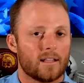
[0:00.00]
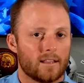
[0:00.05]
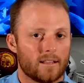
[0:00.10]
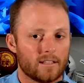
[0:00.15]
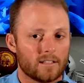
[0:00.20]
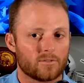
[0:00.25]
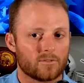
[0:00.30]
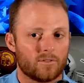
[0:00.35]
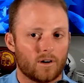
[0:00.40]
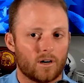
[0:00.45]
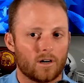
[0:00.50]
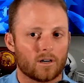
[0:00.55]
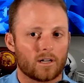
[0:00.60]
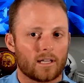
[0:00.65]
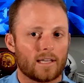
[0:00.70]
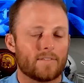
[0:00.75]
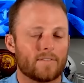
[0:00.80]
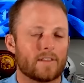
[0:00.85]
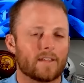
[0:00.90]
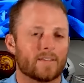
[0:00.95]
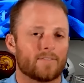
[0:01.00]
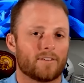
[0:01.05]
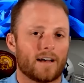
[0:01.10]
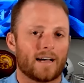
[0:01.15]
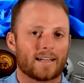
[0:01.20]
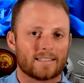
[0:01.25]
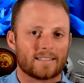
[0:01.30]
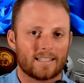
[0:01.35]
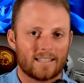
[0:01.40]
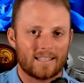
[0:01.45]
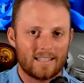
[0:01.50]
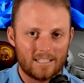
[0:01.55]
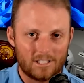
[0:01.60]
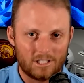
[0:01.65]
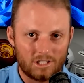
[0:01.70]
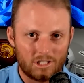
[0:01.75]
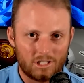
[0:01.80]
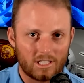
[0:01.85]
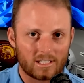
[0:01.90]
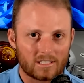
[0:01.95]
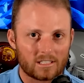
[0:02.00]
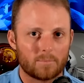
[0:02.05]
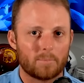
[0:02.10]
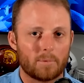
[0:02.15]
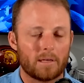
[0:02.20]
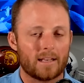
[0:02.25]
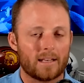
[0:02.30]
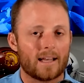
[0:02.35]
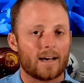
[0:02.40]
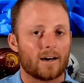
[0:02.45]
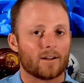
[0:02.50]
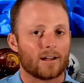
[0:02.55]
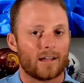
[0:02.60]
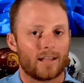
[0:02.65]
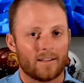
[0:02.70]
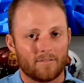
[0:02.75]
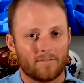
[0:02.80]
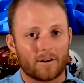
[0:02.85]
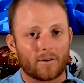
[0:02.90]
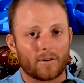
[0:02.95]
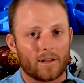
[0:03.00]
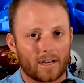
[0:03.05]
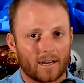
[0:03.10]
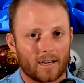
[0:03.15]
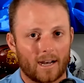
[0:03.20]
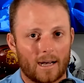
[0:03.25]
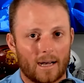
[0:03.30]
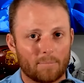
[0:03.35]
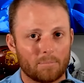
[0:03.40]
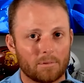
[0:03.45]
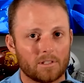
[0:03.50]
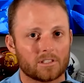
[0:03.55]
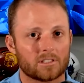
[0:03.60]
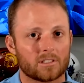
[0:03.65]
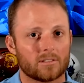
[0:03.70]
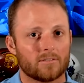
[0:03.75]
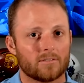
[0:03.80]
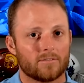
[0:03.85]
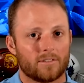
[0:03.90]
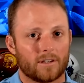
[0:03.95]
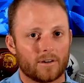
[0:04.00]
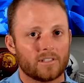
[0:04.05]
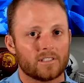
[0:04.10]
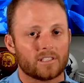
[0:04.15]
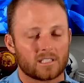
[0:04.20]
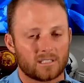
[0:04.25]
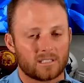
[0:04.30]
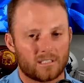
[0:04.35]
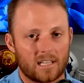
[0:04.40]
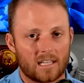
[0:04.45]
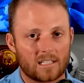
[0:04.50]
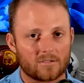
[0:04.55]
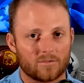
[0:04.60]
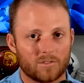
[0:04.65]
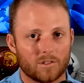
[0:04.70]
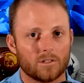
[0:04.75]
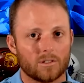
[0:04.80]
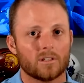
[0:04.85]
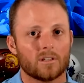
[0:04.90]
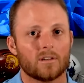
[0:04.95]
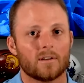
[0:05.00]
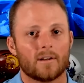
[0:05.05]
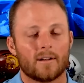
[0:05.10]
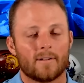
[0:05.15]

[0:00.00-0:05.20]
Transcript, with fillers: this fall, given the fact that he just beat out a very accomplished, very successful